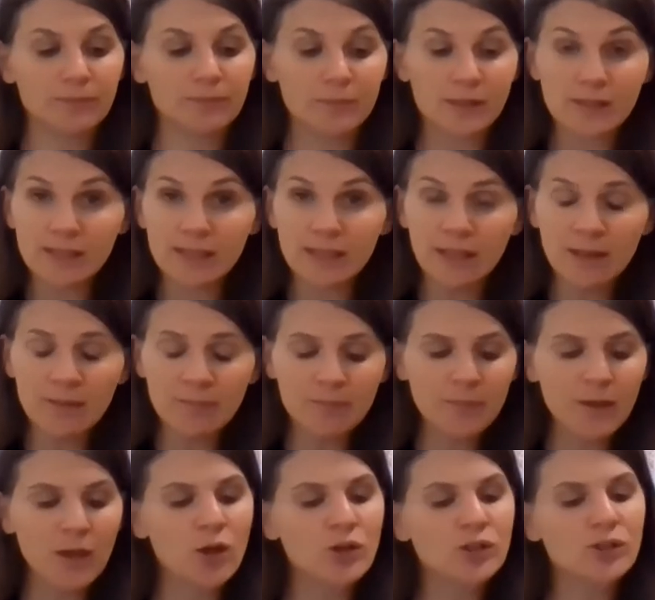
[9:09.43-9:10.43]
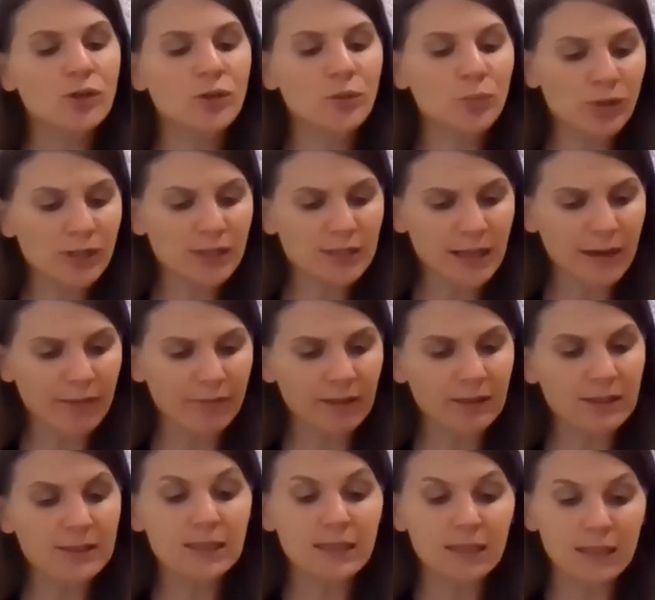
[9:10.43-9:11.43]
See? So 3
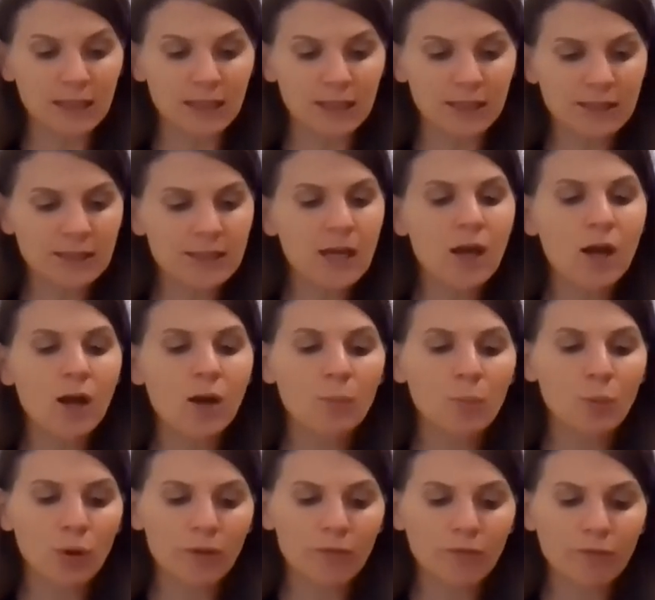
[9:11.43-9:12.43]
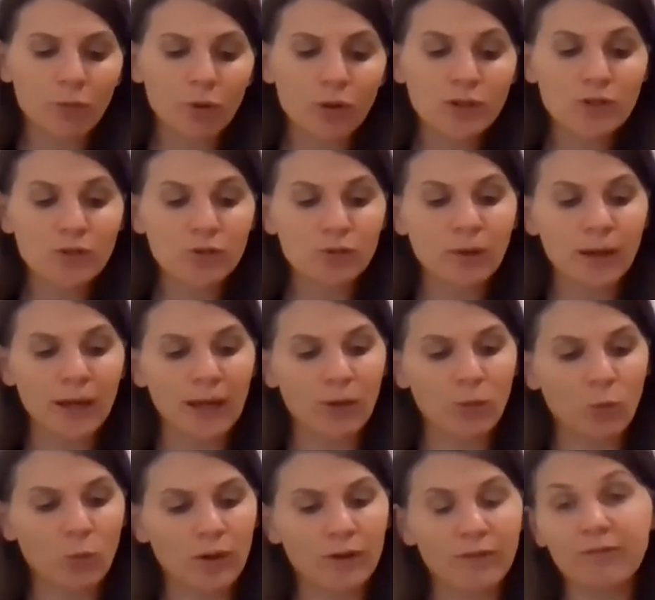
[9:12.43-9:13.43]
sevenths is
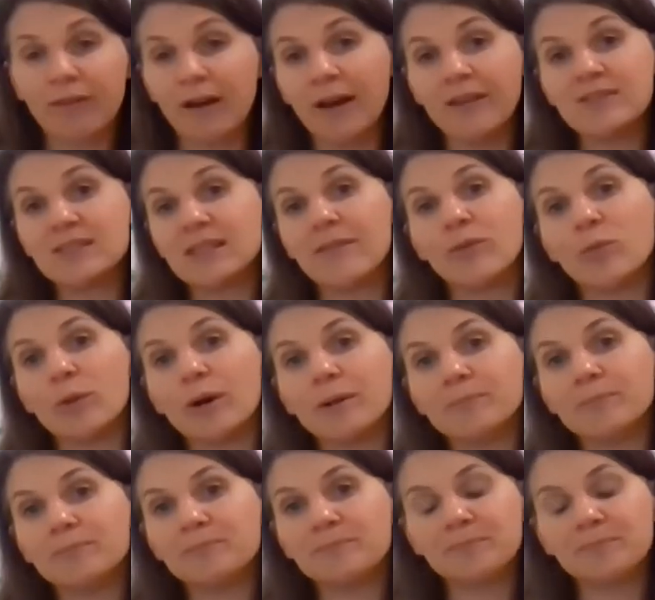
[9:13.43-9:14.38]
0.428157.